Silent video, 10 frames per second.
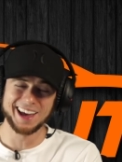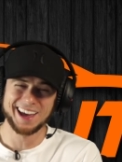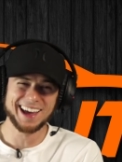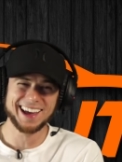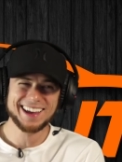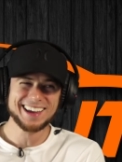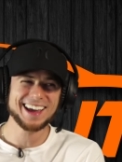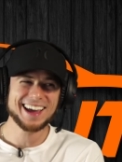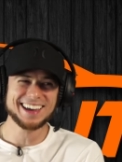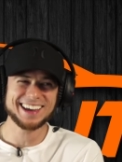
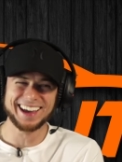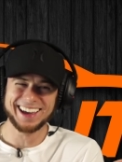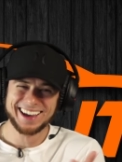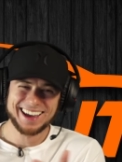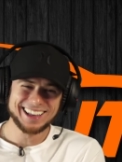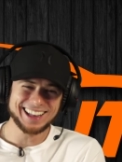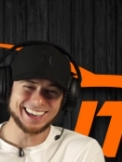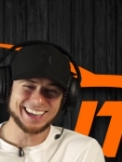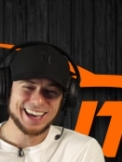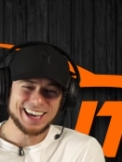like
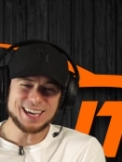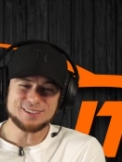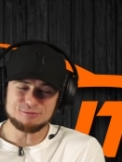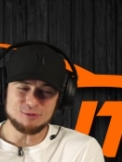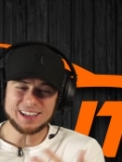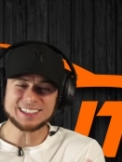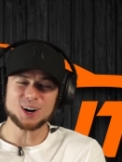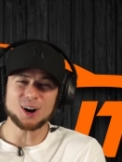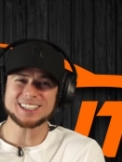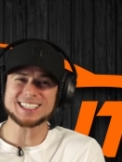if one
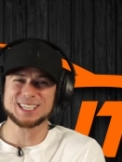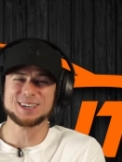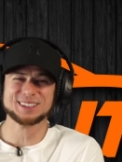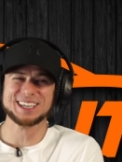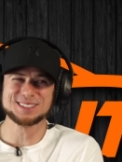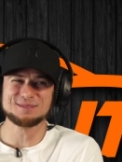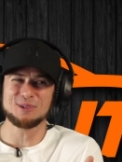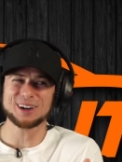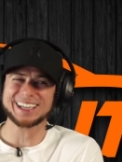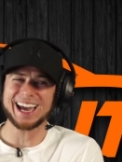car doesn't doesn't
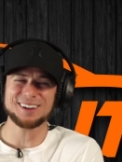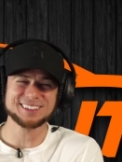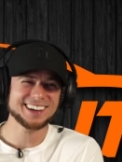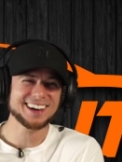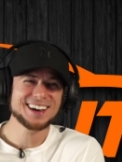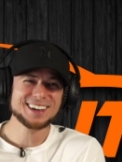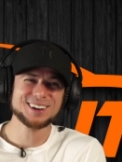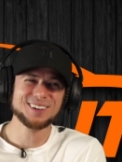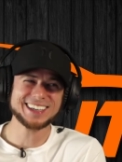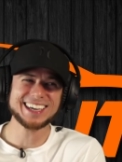work out,
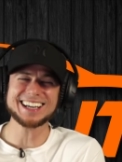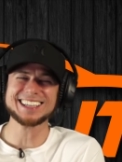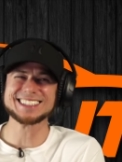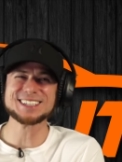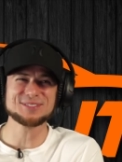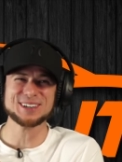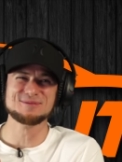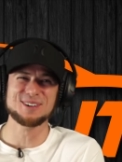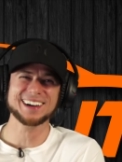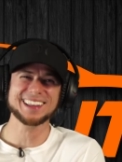get a different
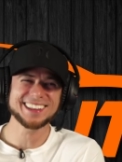one.